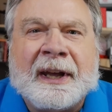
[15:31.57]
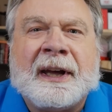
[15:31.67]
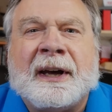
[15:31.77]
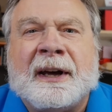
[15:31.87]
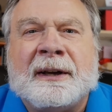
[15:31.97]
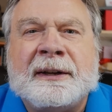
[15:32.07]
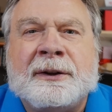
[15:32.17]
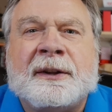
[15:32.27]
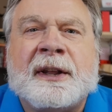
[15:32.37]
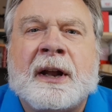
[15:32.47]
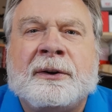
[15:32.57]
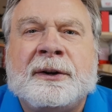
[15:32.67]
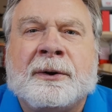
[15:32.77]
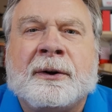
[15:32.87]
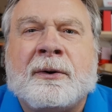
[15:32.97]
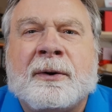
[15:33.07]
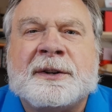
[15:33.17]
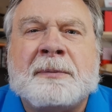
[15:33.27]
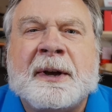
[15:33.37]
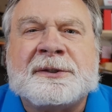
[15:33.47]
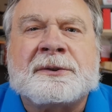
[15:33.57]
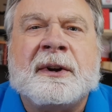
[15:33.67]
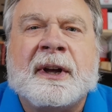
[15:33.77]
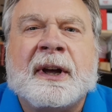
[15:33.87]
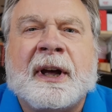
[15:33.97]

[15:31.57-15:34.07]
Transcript: Either that or you're a Cornish pastry.